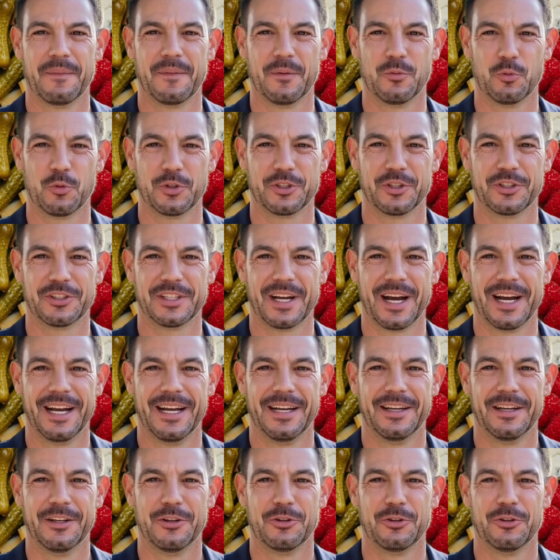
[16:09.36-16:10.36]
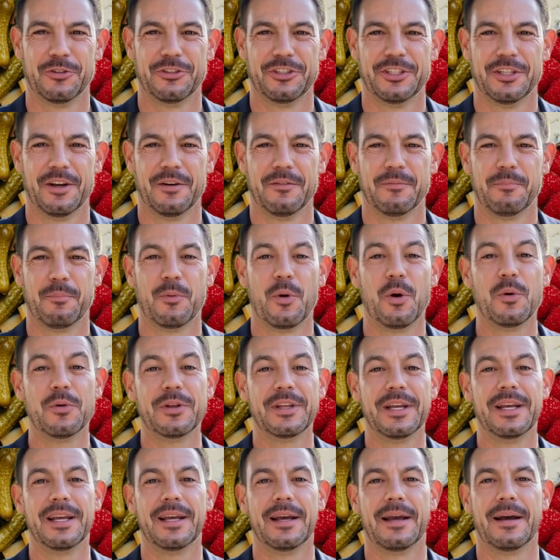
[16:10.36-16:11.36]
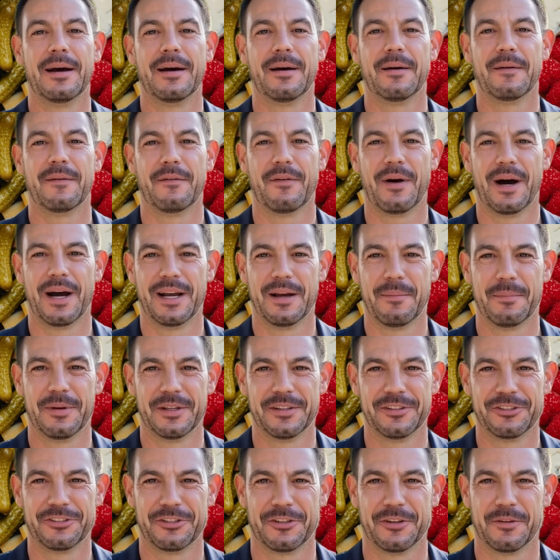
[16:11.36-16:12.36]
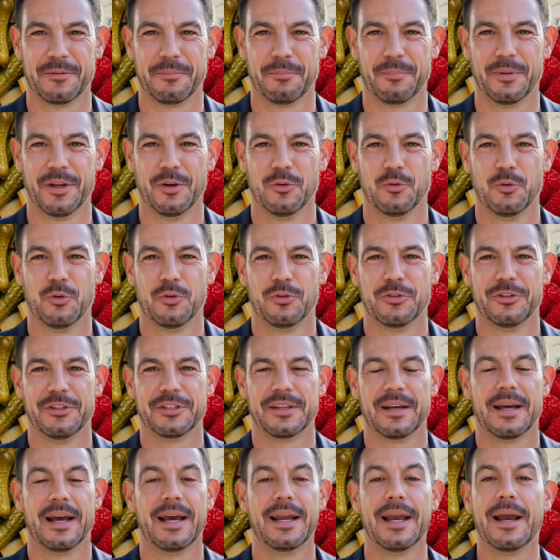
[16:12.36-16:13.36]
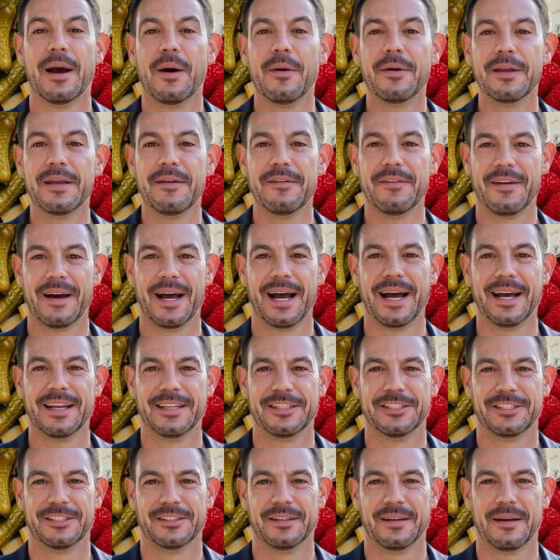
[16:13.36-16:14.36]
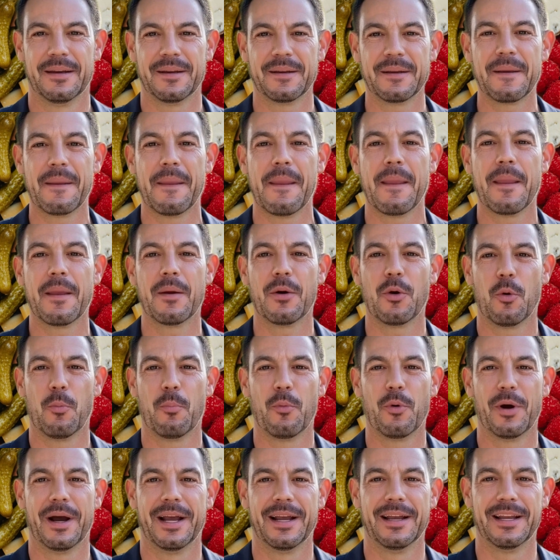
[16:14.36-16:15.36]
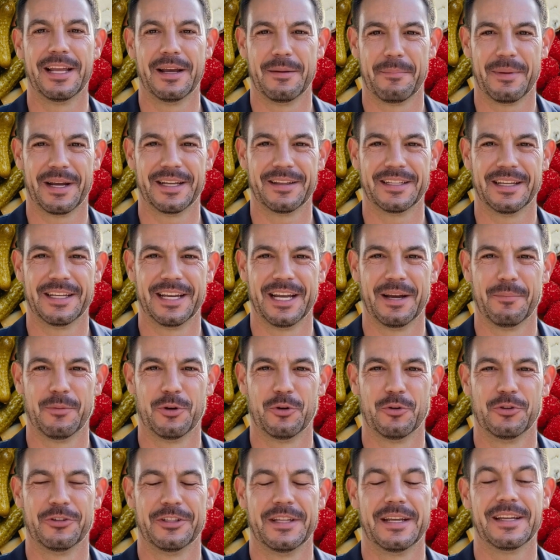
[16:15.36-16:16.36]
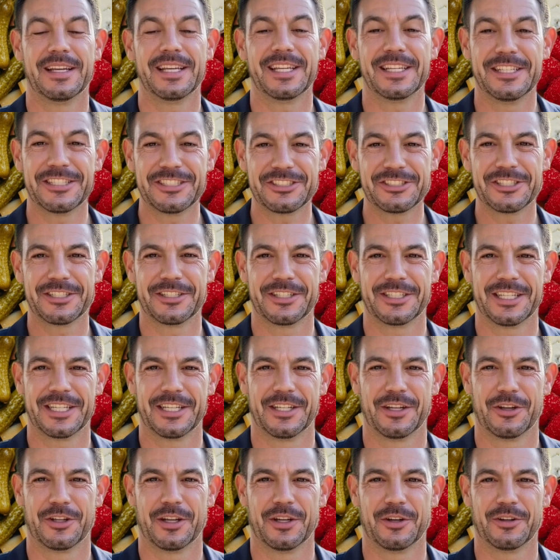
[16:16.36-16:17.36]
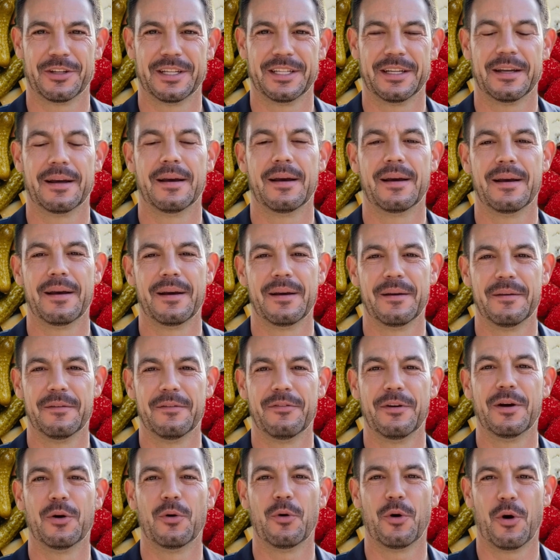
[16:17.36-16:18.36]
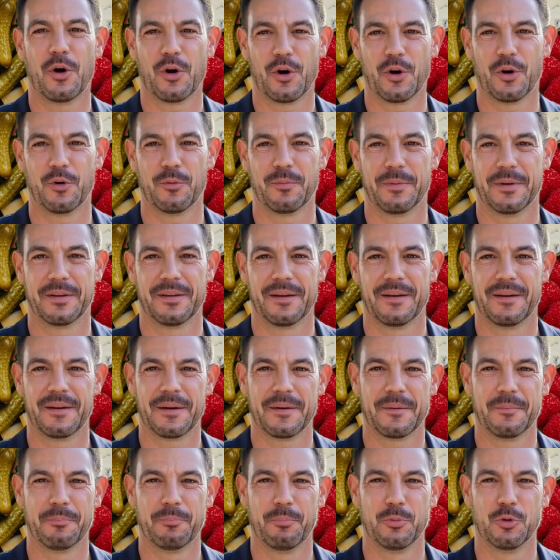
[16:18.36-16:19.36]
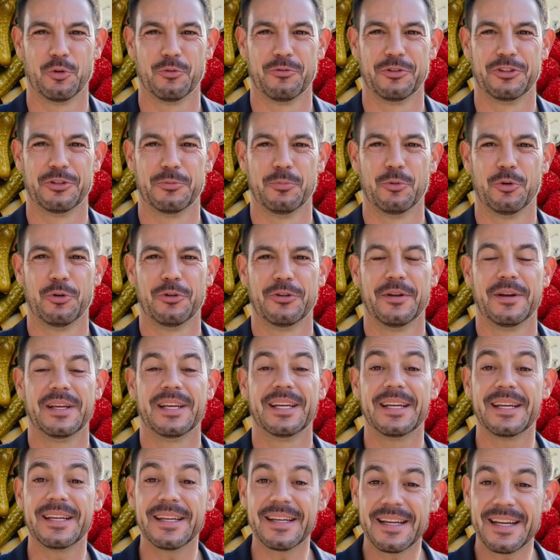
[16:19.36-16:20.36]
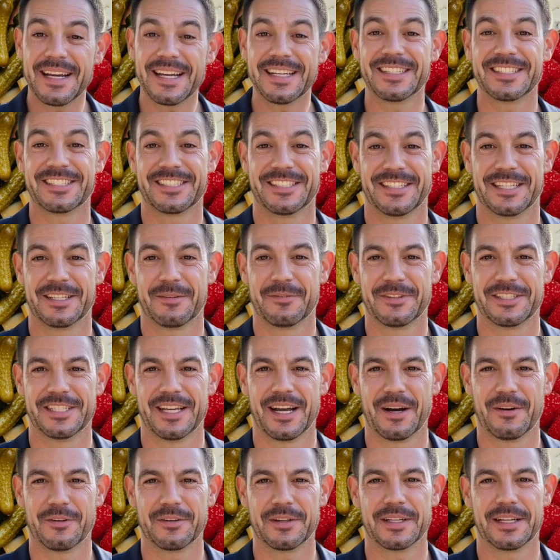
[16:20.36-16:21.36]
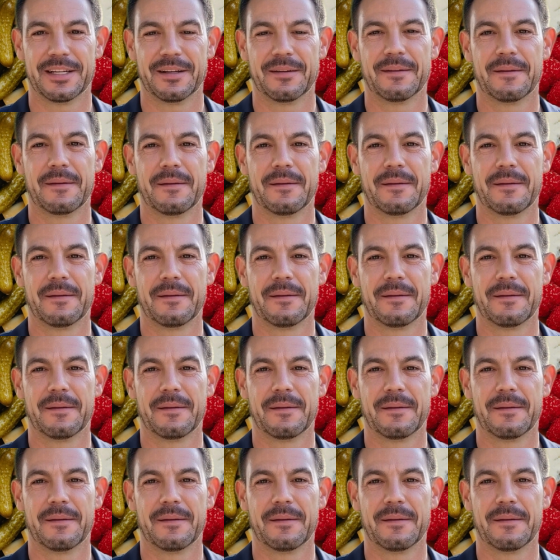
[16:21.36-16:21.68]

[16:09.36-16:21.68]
When your diet includes enough protein, vitamins, minerals, and healthy fats, your brain can make the chemicals it needs to think clearly, feel calm, move smoothly, and sleep soundly.